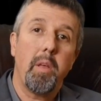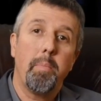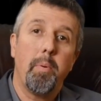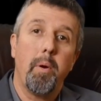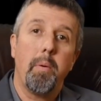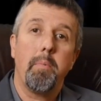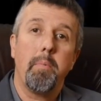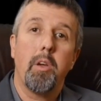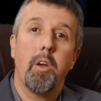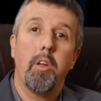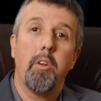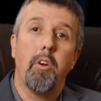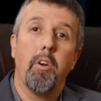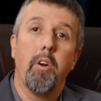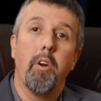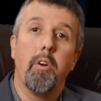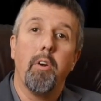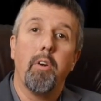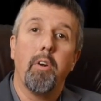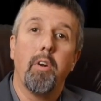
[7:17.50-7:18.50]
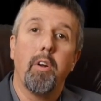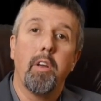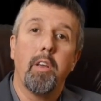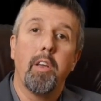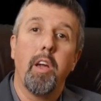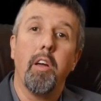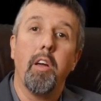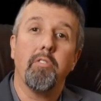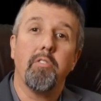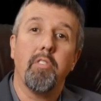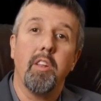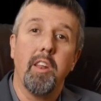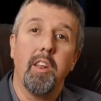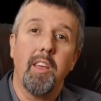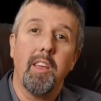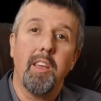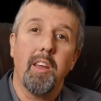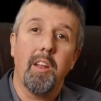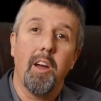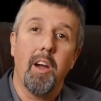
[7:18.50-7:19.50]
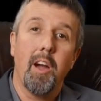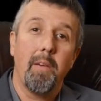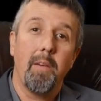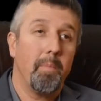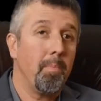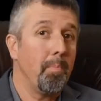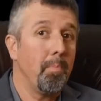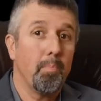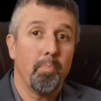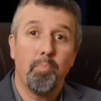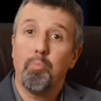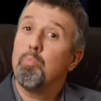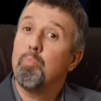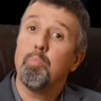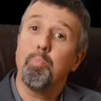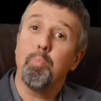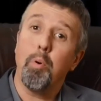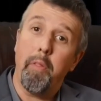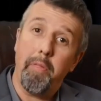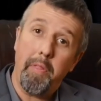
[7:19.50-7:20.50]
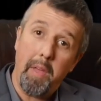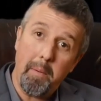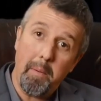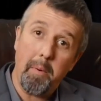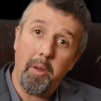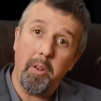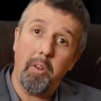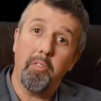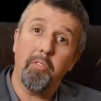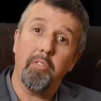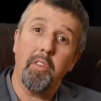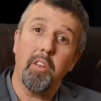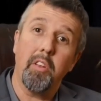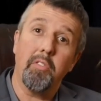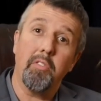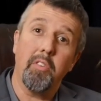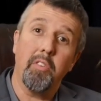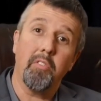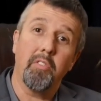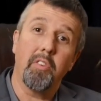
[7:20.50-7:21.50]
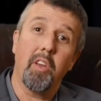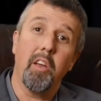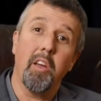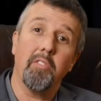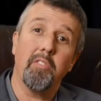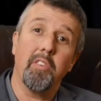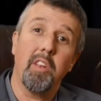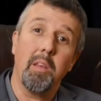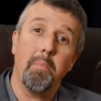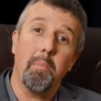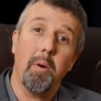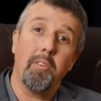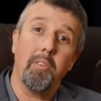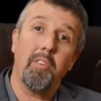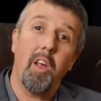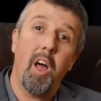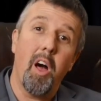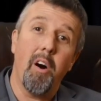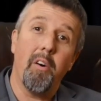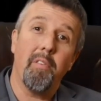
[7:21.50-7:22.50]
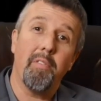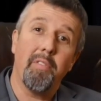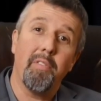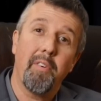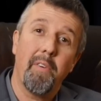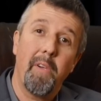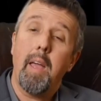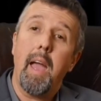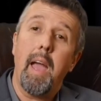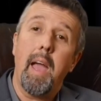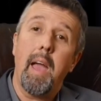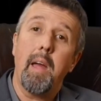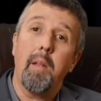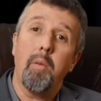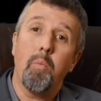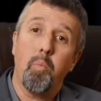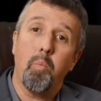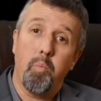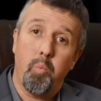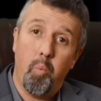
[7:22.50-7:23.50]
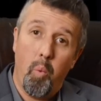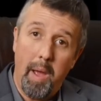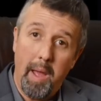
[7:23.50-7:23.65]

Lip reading: they put me under custody, and I put them under citizens' custody myself, and